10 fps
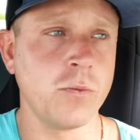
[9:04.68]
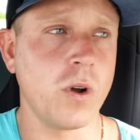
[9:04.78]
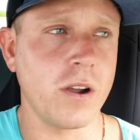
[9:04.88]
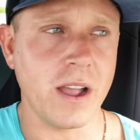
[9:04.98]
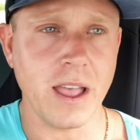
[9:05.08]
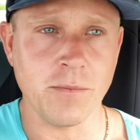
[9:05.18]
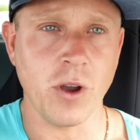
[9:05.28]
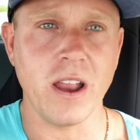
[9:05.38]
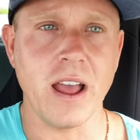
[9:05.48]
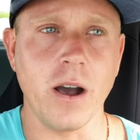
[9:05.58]
where I am
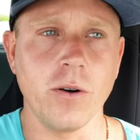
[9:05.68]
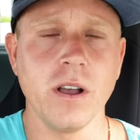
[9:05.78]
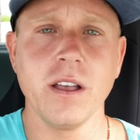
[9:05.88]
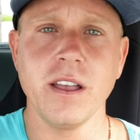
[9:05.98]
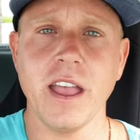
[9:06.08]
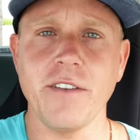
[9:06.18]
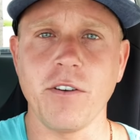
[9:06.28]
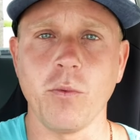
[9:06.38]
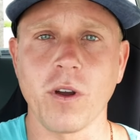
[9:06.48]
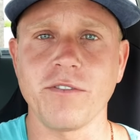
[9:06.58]
right now if it
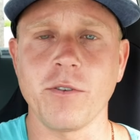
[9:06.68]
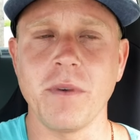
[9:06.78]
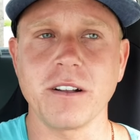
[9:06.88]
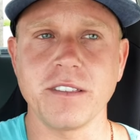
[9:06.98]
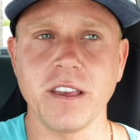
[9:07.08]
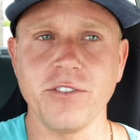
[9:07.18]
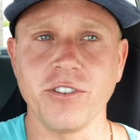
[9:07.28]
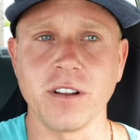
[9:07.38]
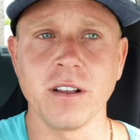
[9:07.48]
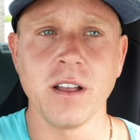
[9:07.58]
weren't for
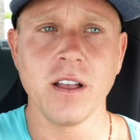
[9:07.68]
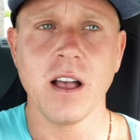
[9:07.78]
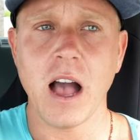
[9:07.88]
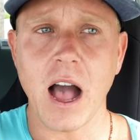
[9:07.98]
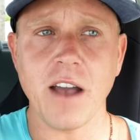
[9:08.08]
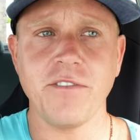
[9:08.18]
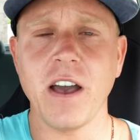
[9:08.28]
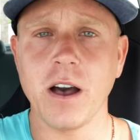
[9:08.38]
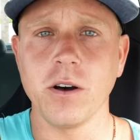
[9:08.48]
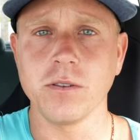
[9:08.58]
meditation. I
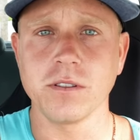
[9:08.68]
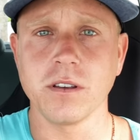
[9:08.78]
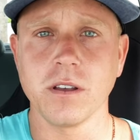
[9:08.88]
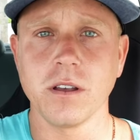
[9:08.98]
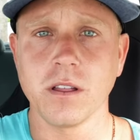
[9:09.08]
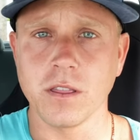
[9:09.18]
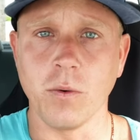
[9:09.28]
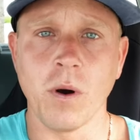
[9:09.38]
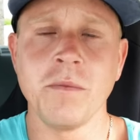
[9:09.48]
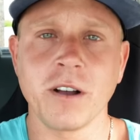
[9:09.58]
found the
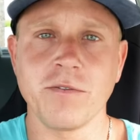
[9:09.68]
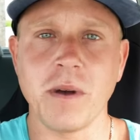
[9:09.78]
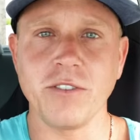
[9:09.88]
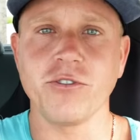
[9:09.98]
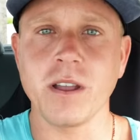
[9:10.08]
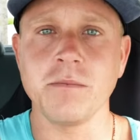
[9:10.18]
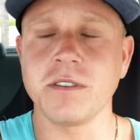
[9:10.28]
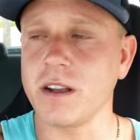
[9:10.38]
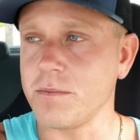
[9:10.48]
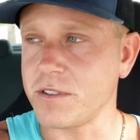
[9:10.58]
woman of my dreams
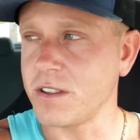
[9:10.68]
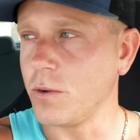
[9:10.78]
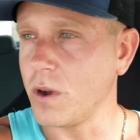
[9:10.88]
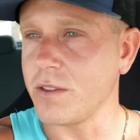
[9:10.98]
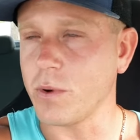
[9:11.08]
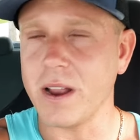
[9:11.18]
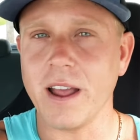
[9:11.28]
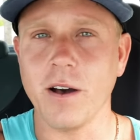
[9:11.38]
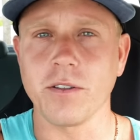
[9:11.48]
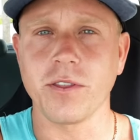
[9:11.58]
that I'm still with right
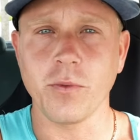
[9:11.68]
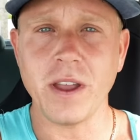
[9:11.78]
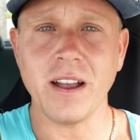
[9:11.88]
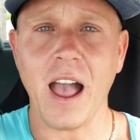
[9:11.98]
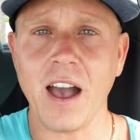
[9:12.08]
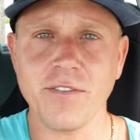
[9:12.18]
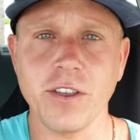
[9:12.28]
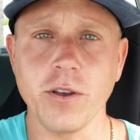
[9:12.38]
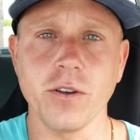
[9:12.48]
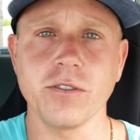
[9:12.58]
now, 3.5
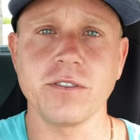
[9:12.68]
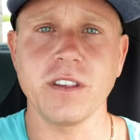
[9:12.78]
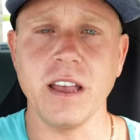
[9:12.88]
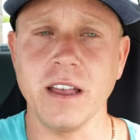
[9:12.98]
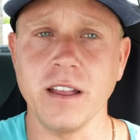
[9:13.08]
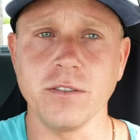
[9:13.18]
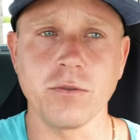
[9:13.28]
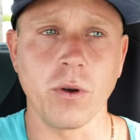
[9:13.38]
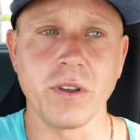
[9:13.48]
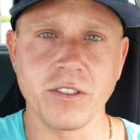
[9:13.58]
years, and
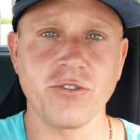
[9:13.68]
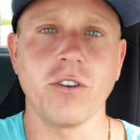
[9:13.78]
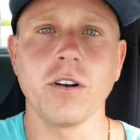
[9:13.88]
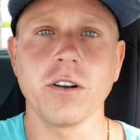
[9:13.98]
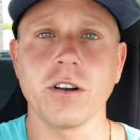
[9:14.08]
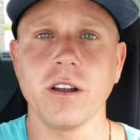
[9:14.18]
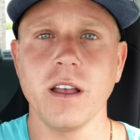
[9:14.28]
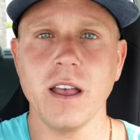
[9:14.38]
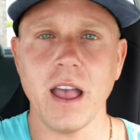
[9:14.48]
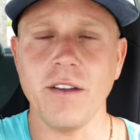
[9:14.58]
growing stronger
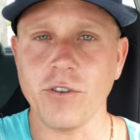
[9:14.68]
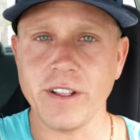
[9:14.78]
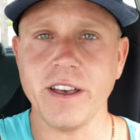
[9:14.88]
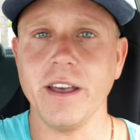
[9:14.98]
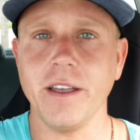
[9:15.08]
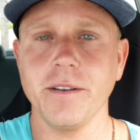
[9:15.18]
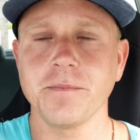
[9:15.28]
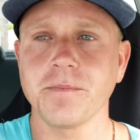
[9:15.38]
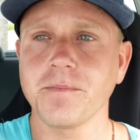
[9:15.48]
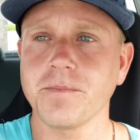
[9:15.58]
every day.
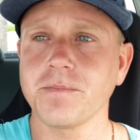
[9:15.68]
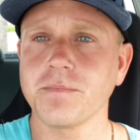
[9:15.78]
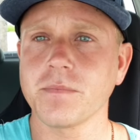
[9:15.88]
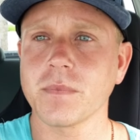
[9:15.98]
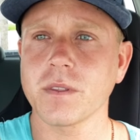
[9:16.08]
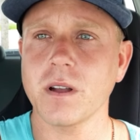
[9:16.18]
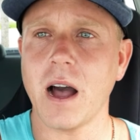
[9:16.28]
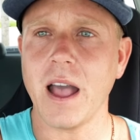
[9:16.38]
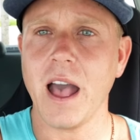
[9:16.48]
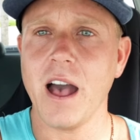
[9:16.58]

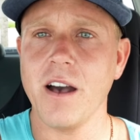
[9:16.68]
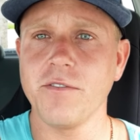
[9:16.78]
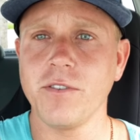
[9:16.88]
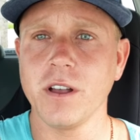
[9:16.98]
I have